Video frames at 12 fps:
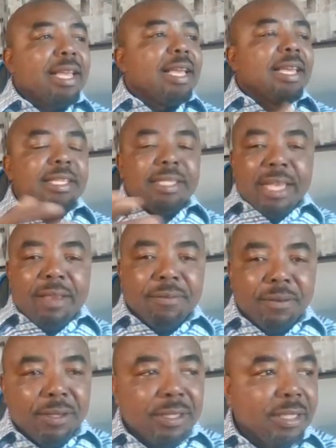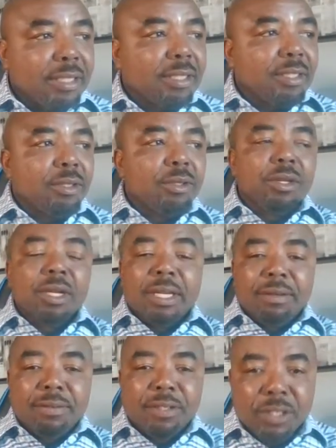say for instance, you don't
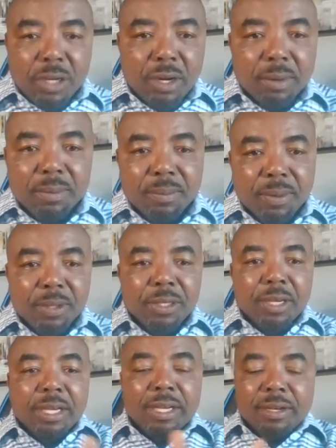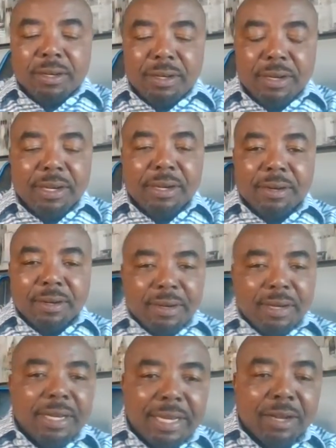have a job, but you got a
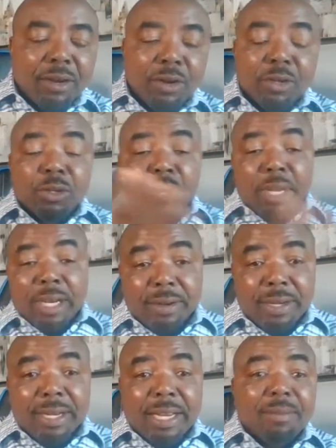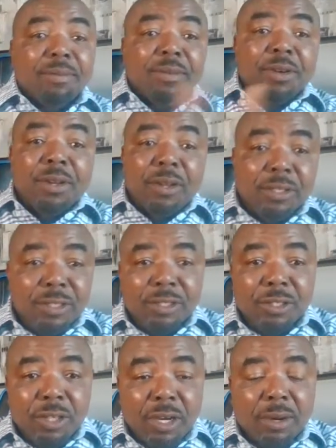credit card, or you got a credit card before you lost your
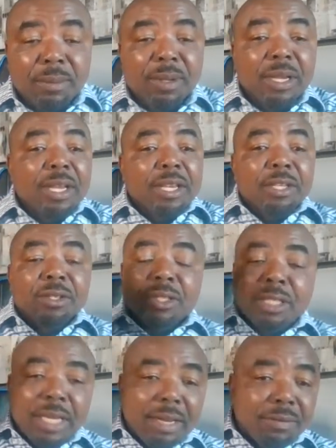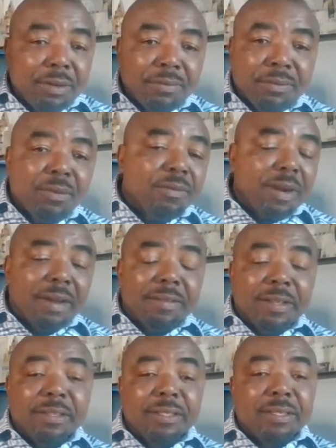job, you still have your full
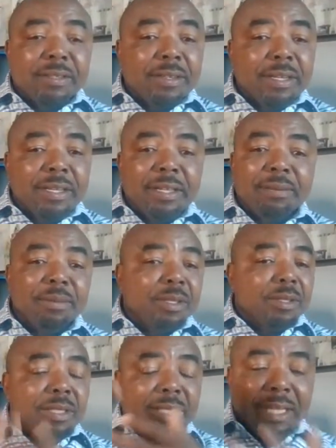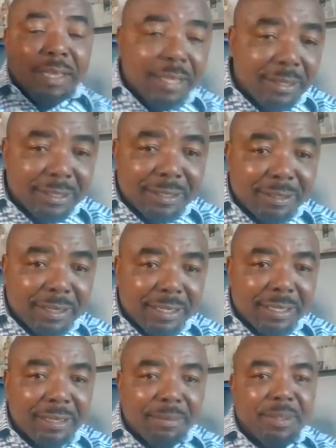5,000 credit limit or 10,000
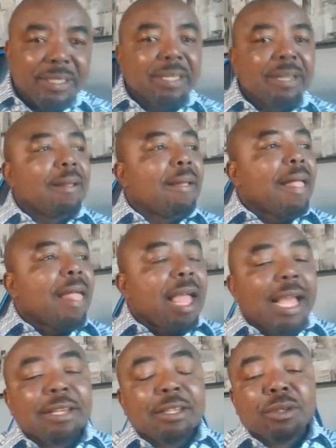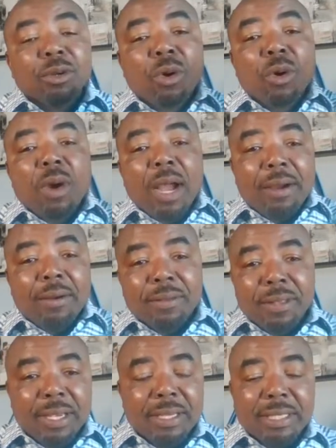credit limit, and you go out
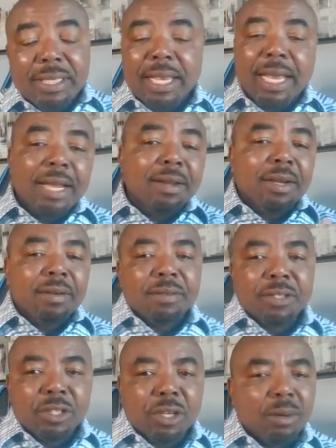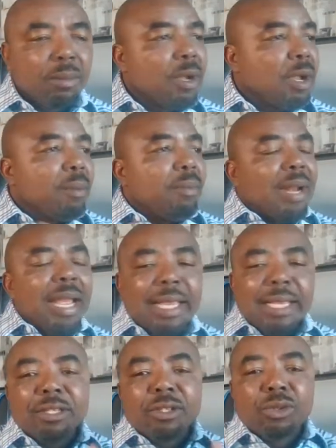there and say, I don't have a job, but I
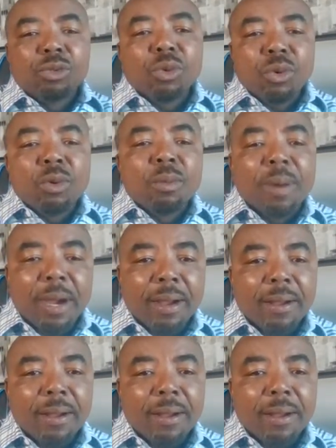can do Uber.